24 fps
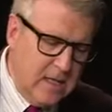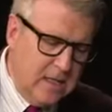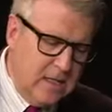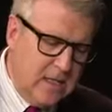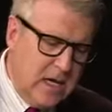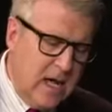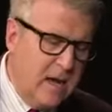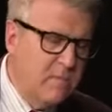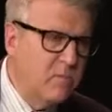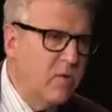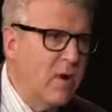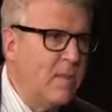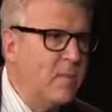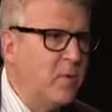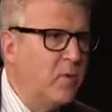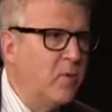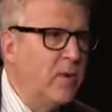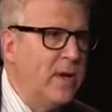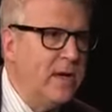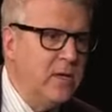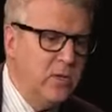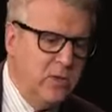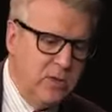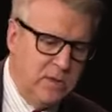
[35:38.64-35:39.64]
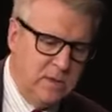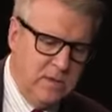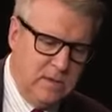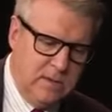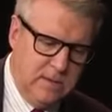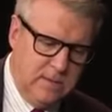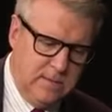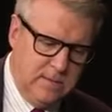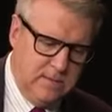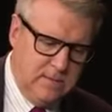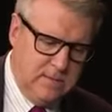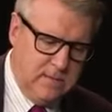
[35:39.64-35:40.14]
Tom,
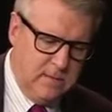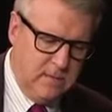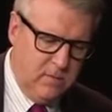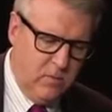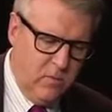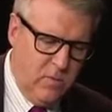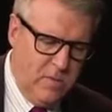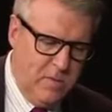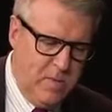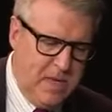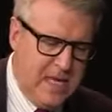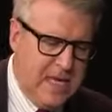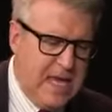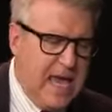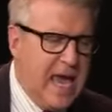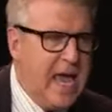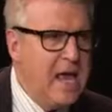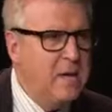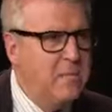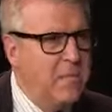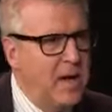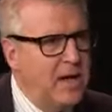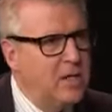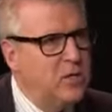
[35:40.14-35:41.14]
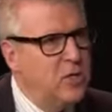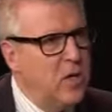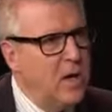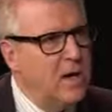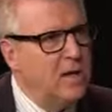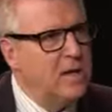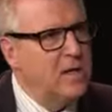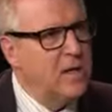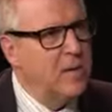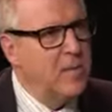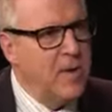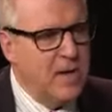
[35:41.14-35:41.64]
reparations. We began by
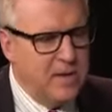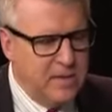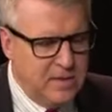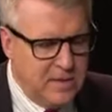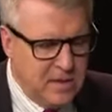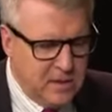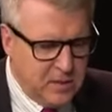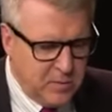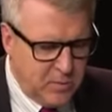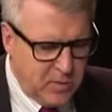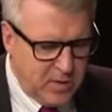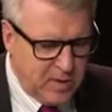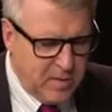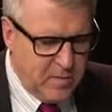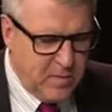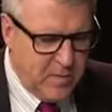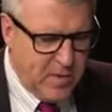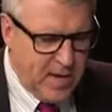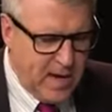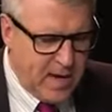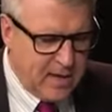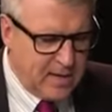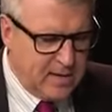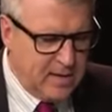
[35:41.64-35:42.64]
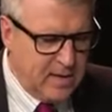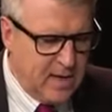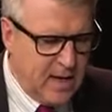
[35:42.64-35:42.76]
talking about disparate impact,